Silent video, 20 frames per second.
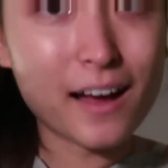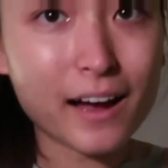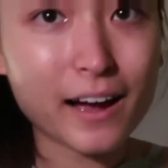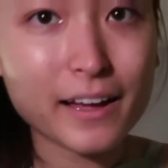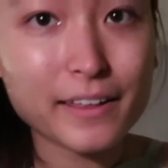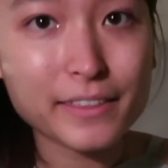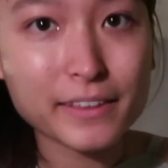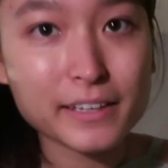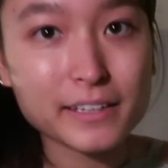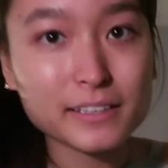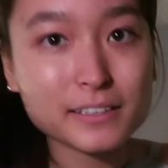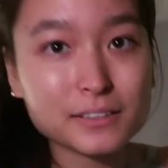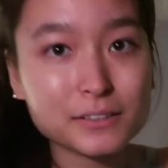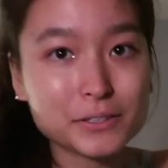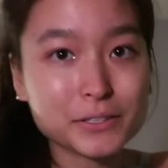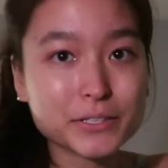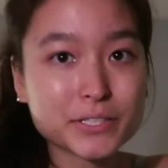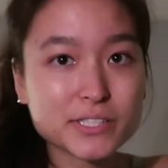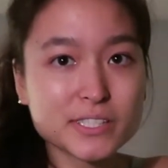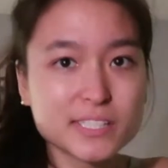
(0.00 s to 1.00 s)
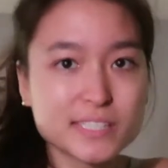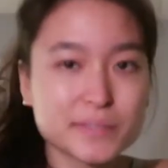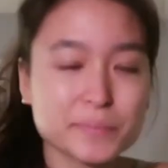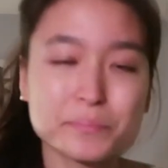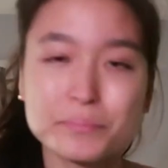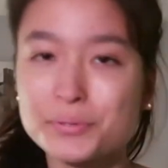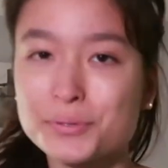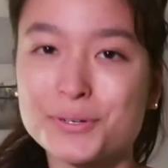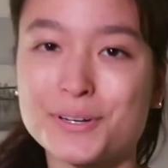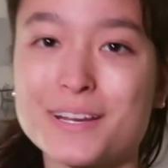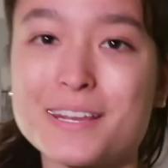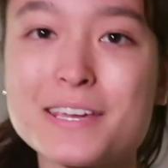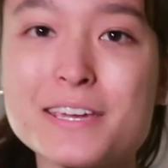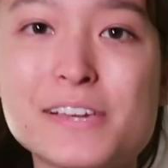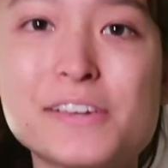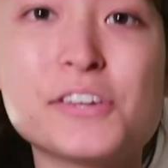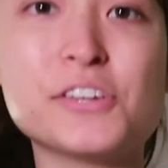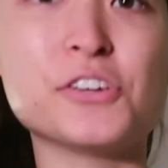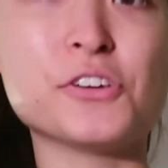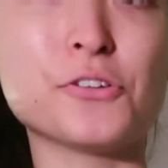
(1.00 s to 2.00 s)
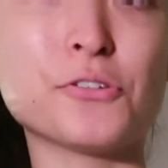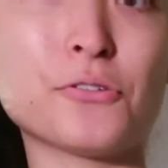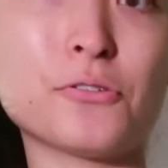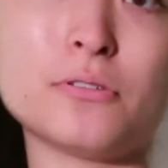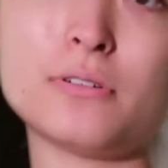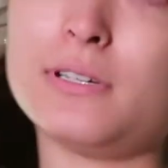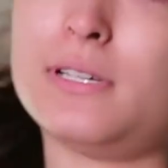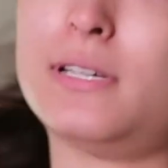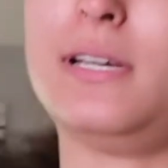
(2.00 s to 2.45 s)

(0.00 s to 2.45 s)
I think it looks pretty cute.